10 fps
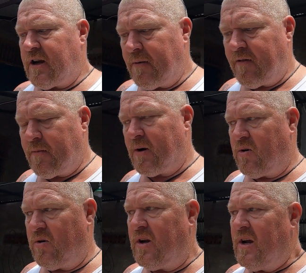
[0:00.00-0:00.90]
Some of them are
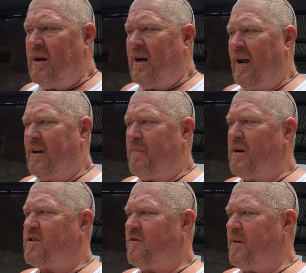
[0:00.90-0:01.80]
good, and
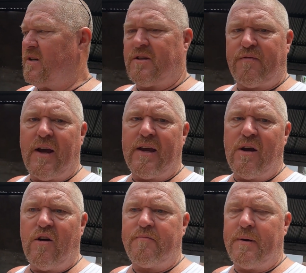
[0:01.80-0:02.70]
most of them are just
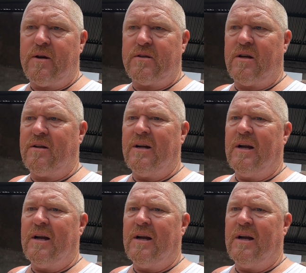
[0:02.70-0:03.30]
flaking off because,